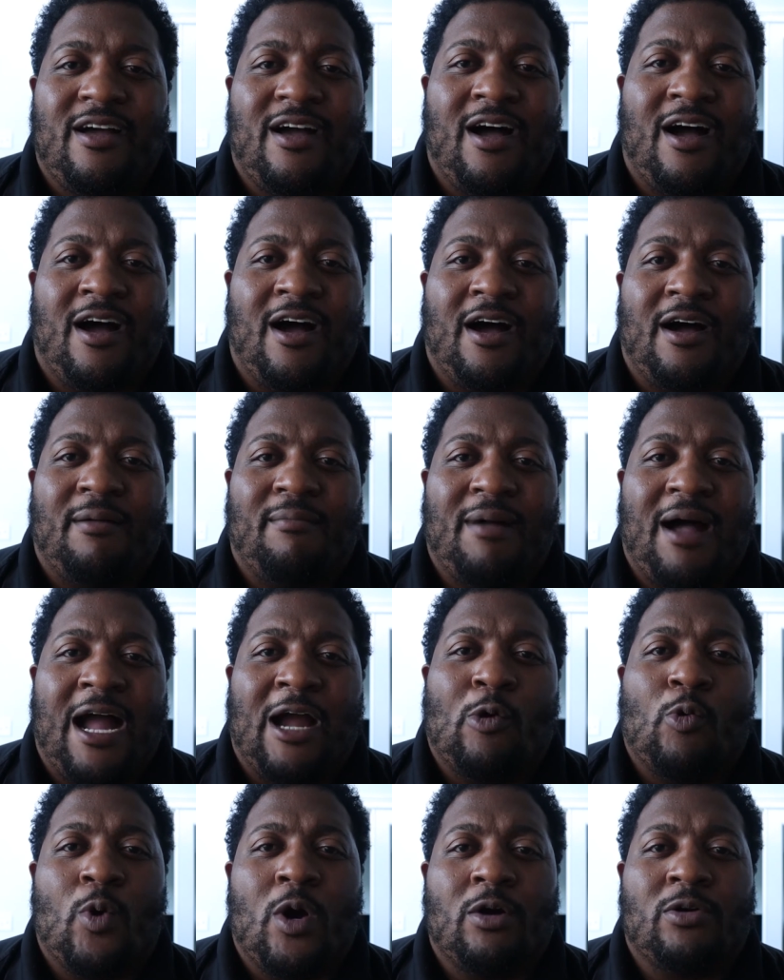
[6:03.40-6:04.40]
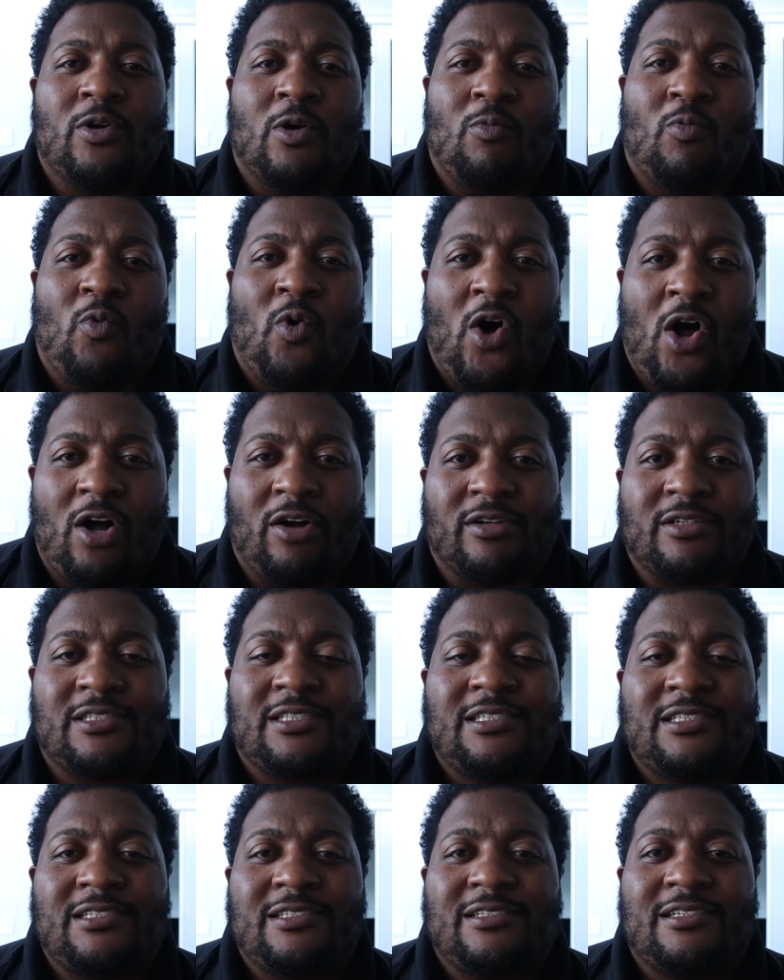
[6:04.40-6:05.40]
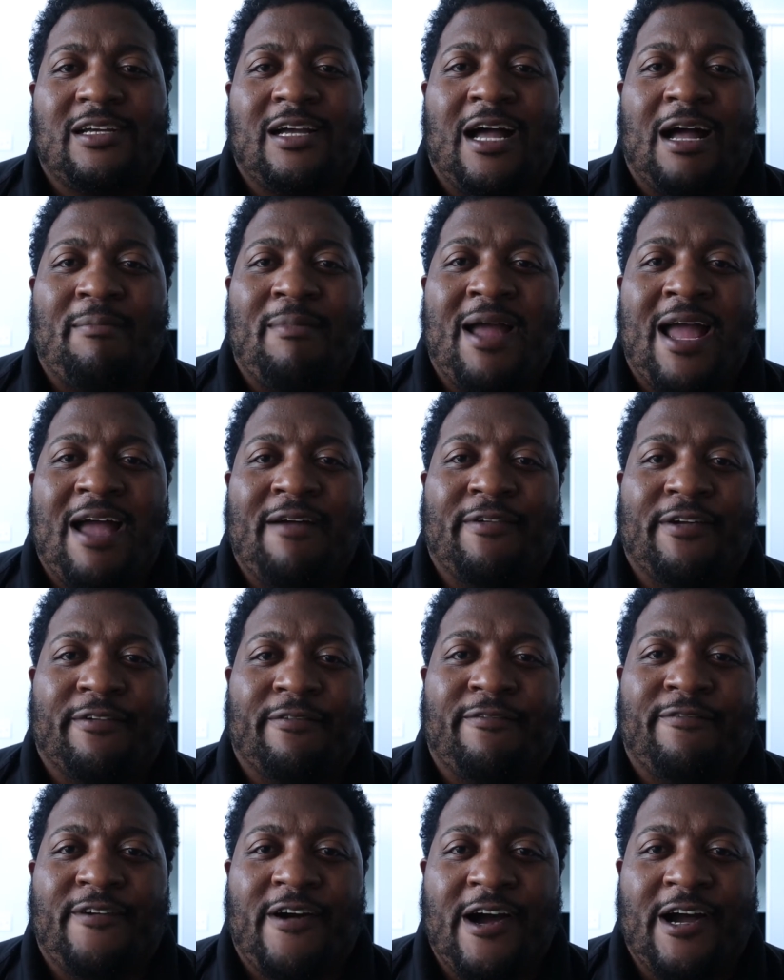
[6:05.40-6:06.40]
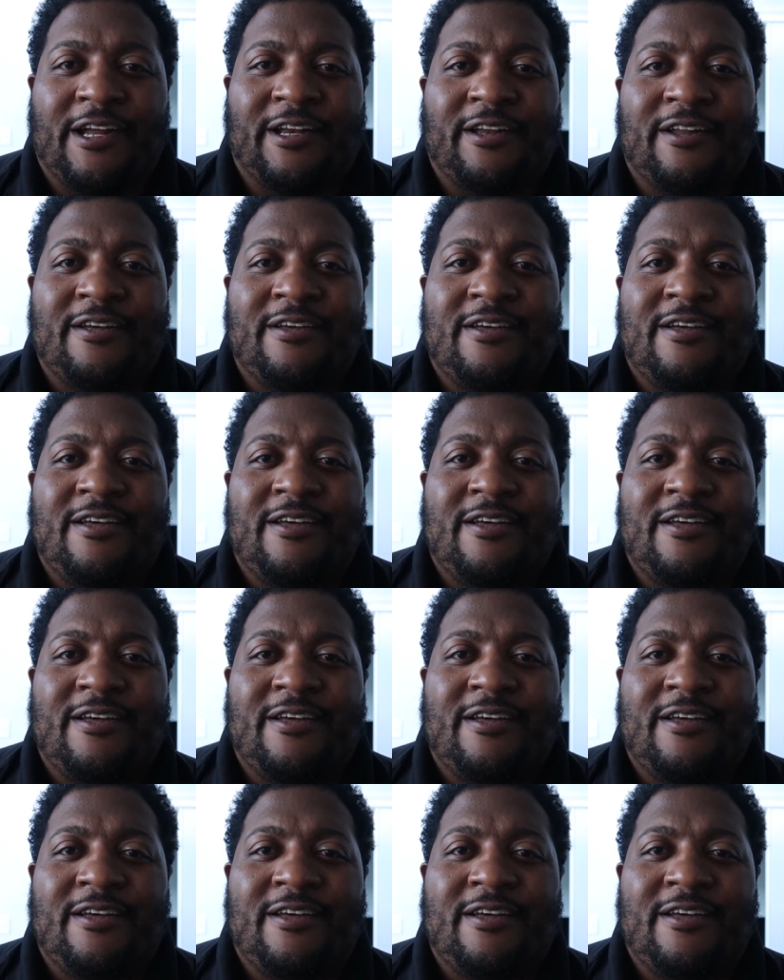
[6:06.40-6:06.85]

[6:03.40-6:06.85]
I welcome walks. I'm having fun.